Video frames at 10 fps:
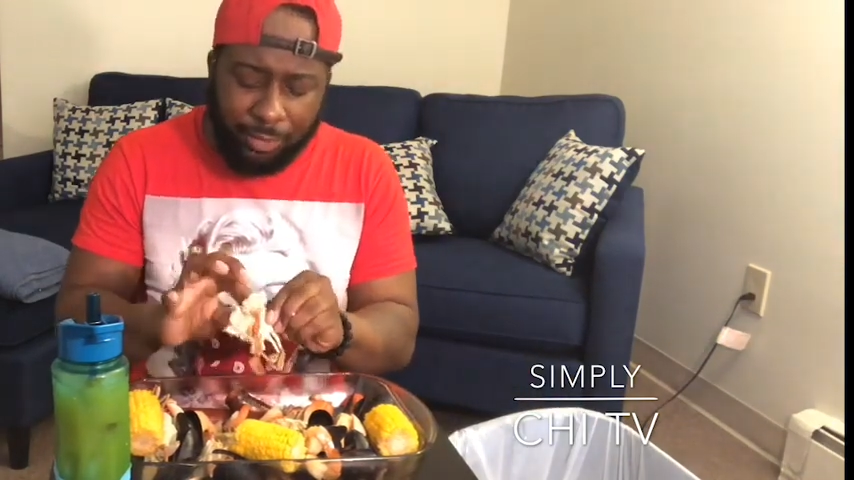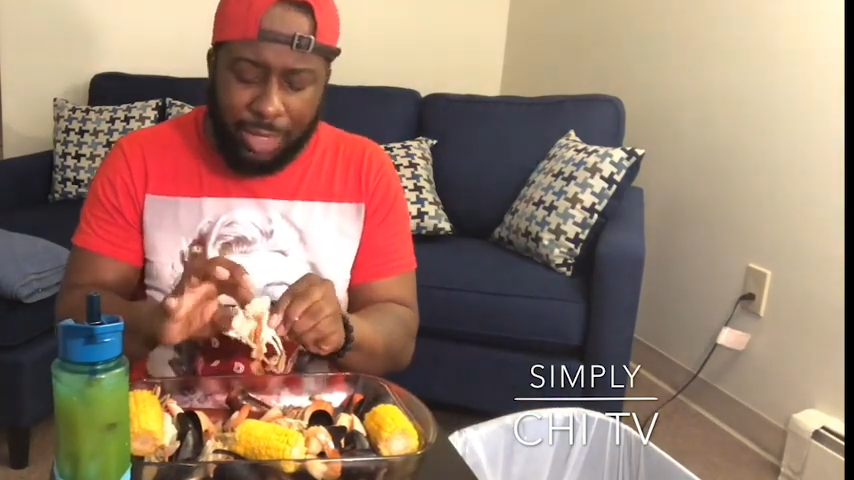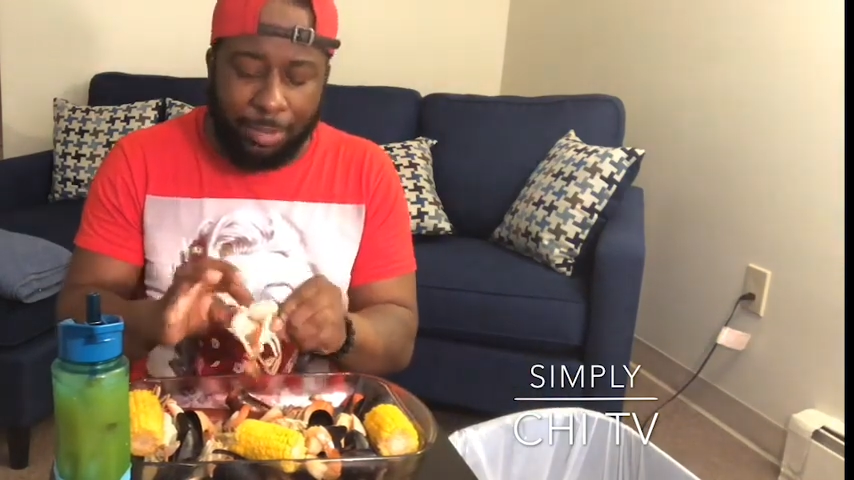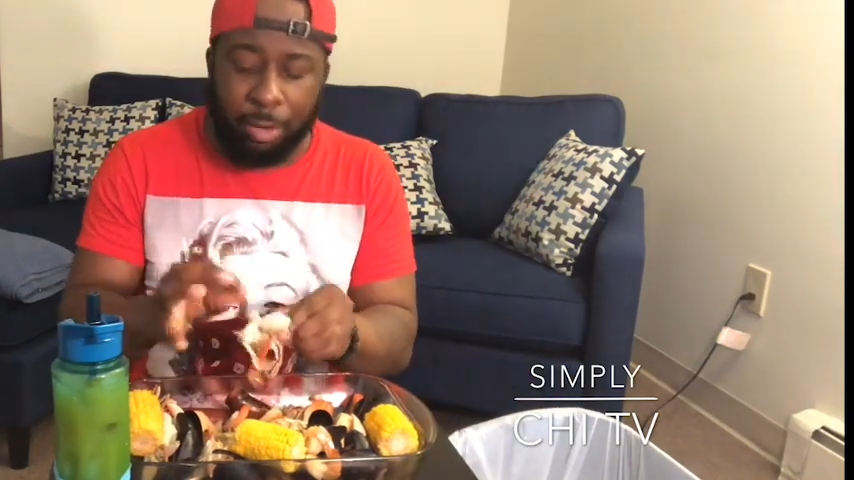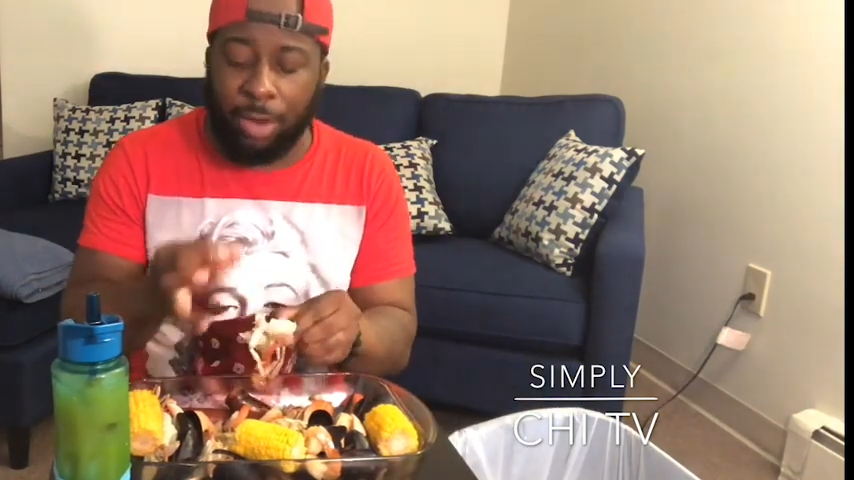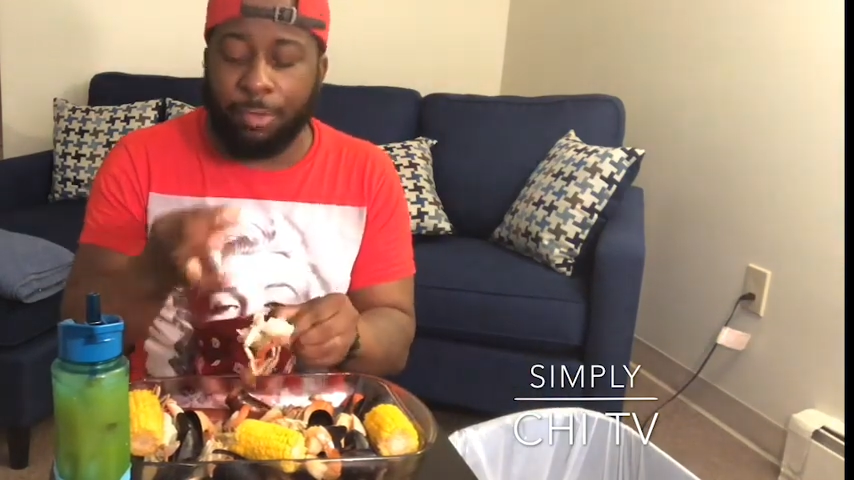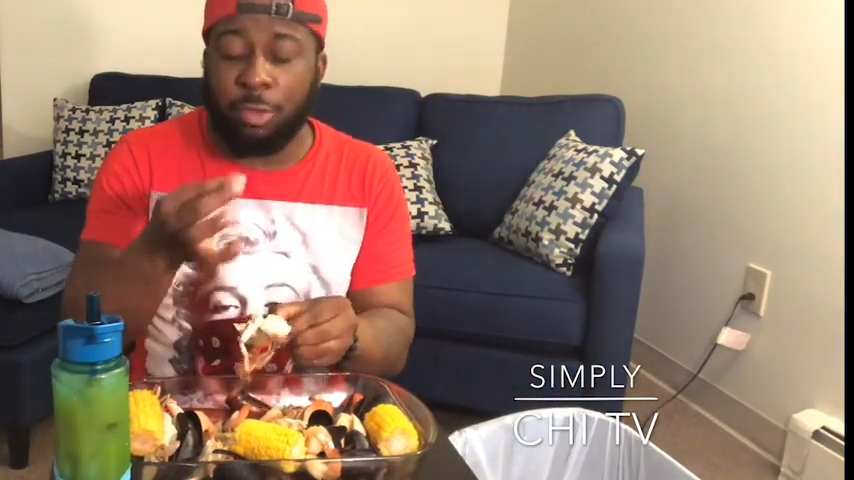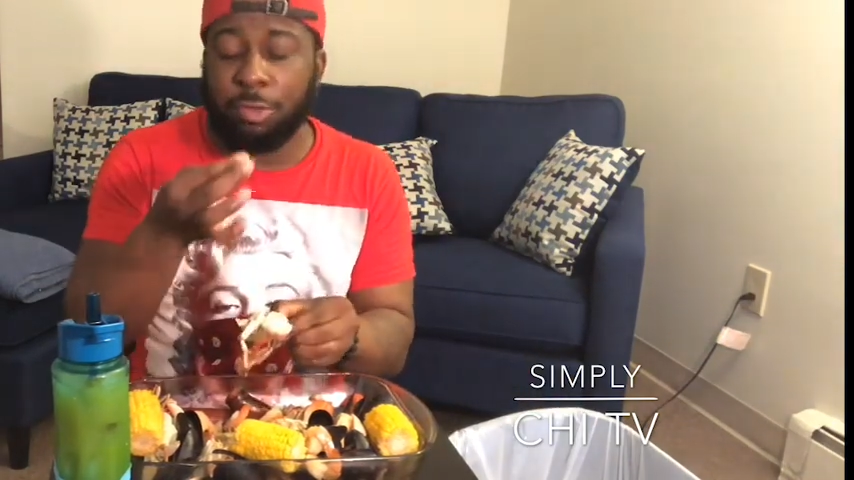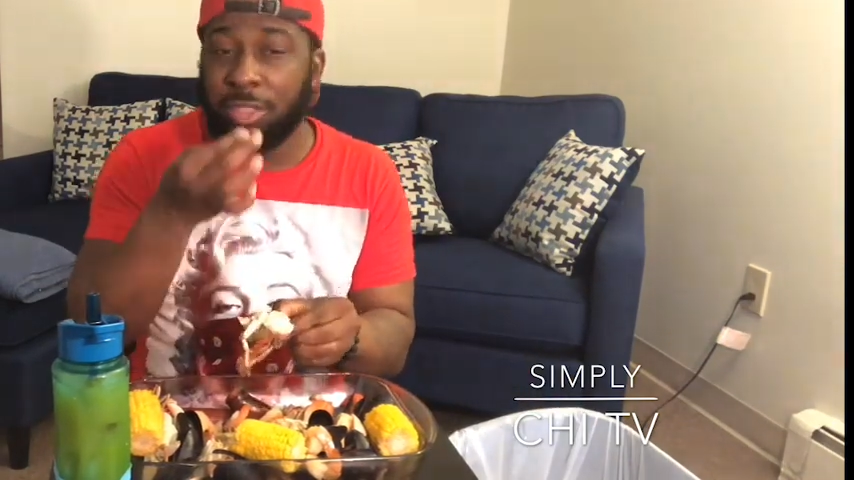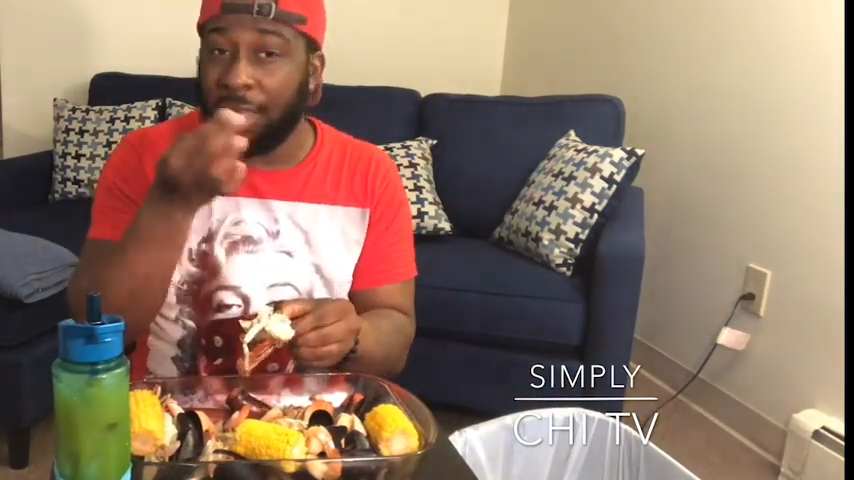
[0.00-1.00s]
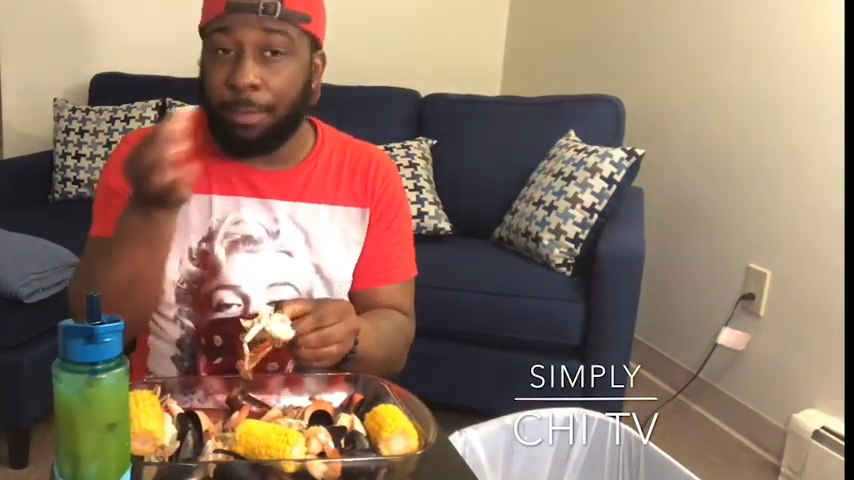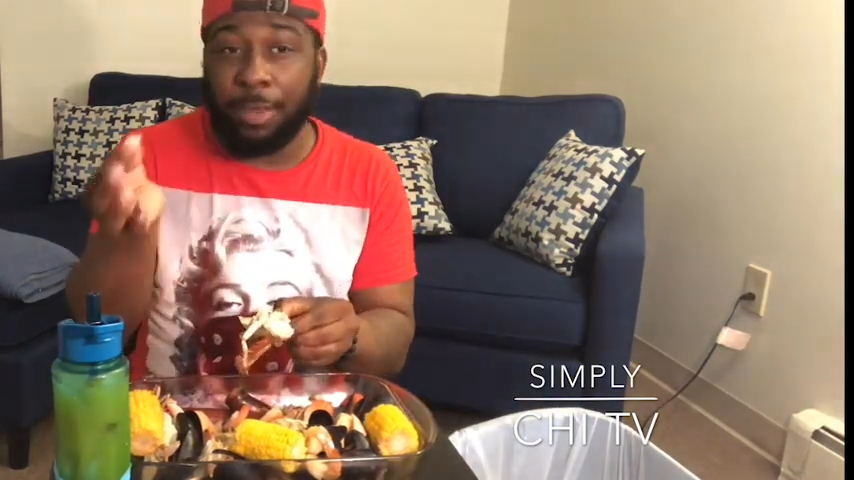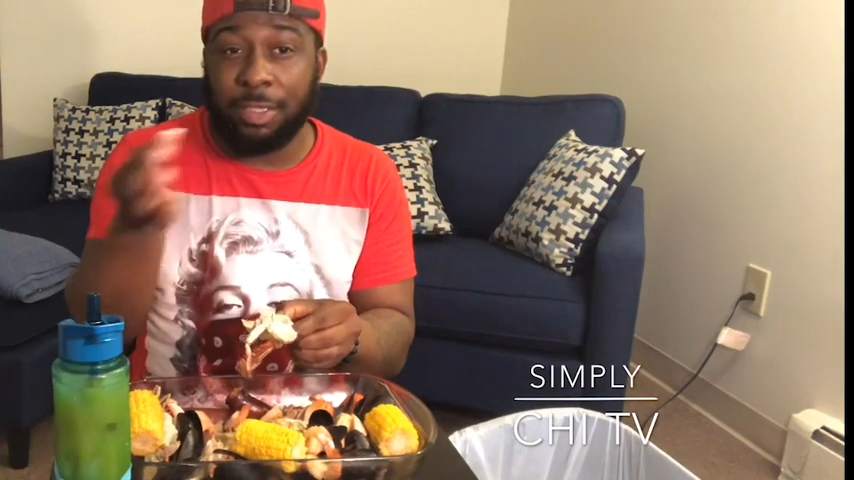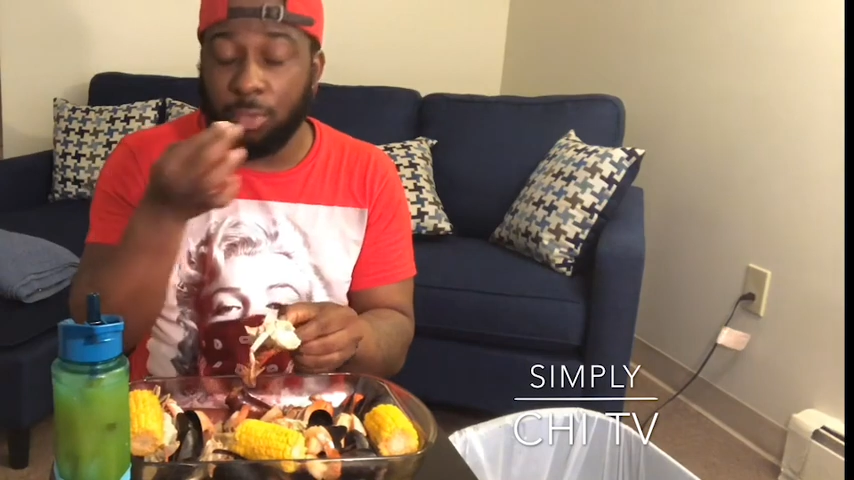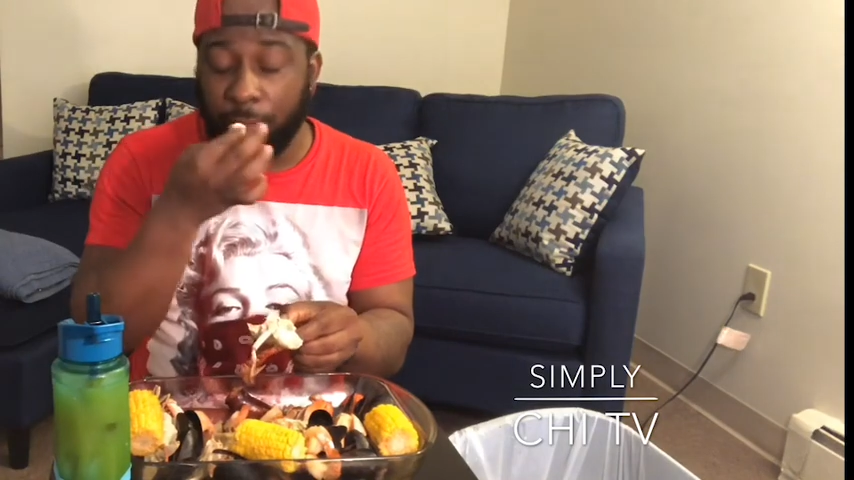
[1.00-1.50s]
and my grandmother used to get
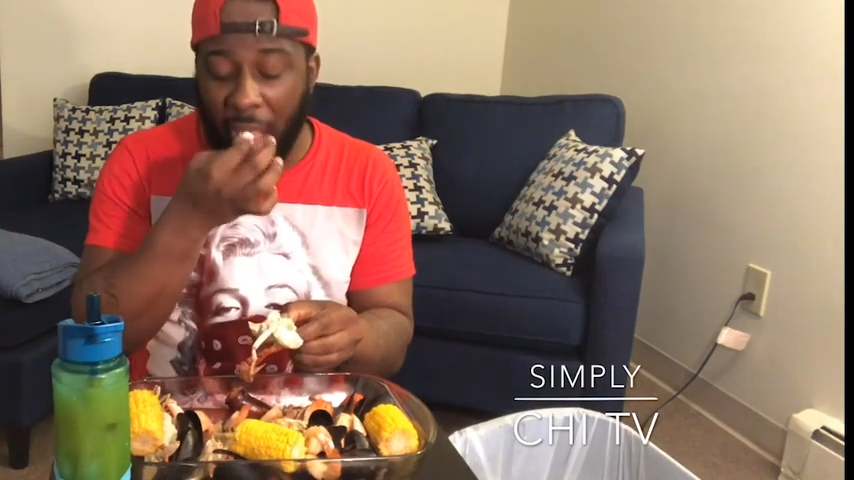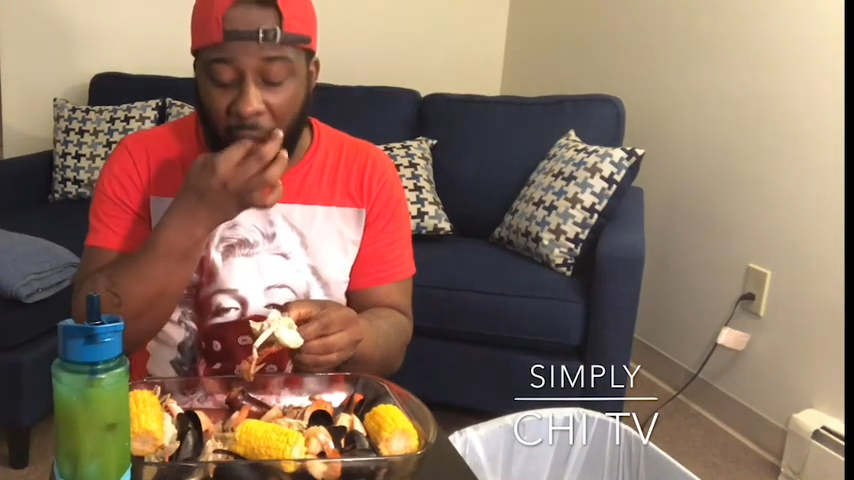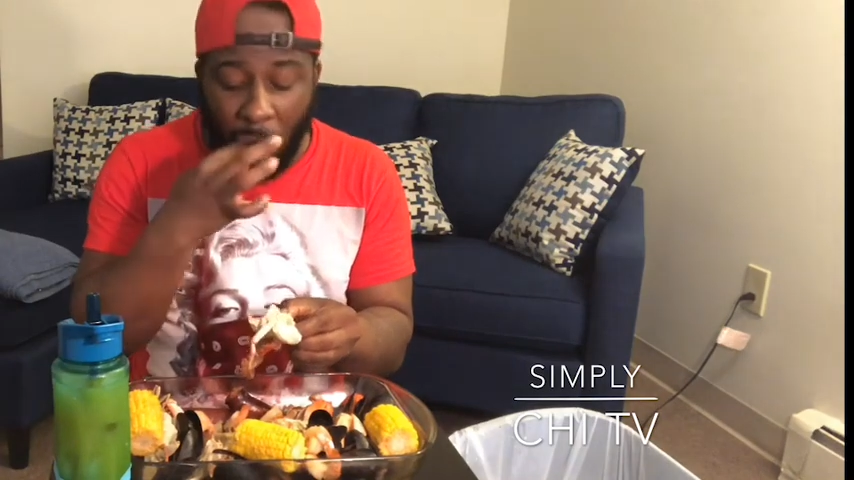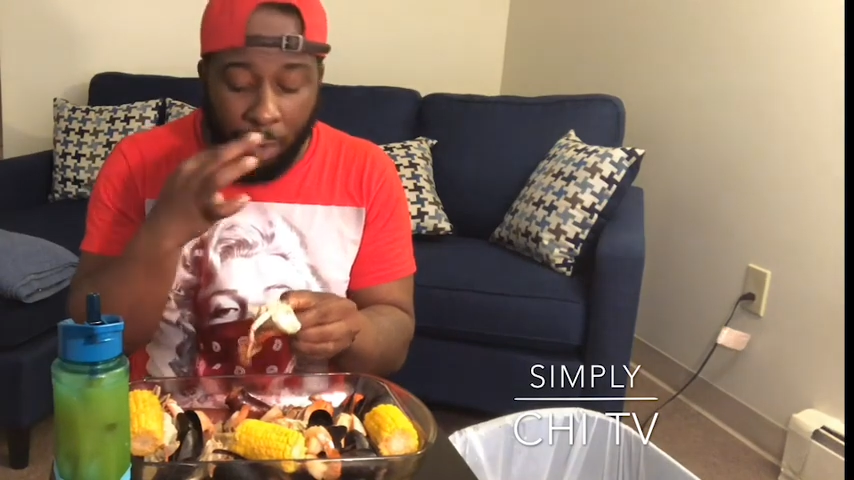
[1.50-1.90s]
pissed with me